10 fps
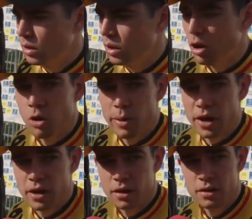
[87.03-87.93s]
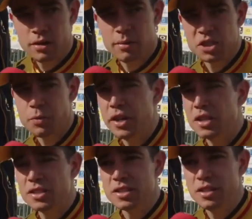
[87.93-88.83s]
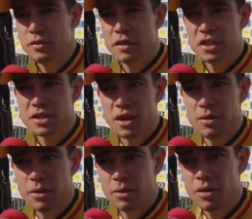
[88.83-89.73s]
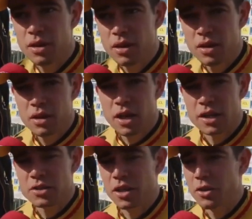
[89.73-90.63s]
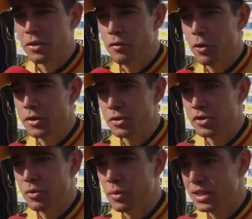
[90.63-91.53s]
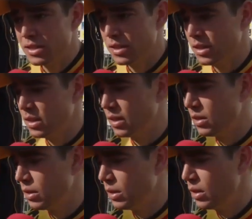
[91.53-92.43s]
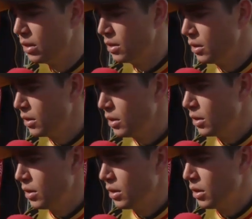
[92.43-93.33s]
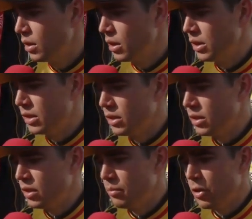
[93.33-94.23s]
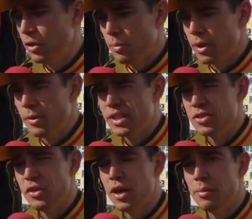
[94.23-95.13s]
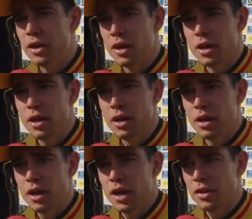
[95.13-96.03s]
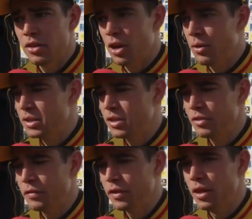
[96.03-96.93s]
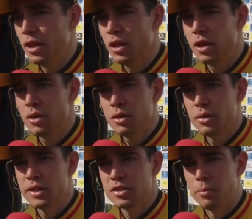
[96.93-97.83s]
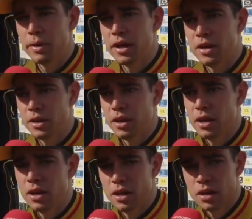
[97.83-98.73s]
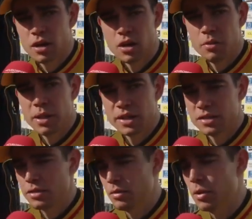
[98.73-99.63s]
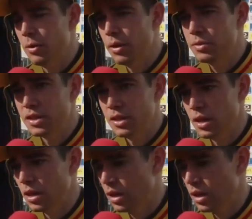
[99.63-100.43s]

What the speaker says: No, my spring is finished now. I'm actually looking forward to some rest. It didn't bother my race today, but now I start to feel quite some pain on my ribs, and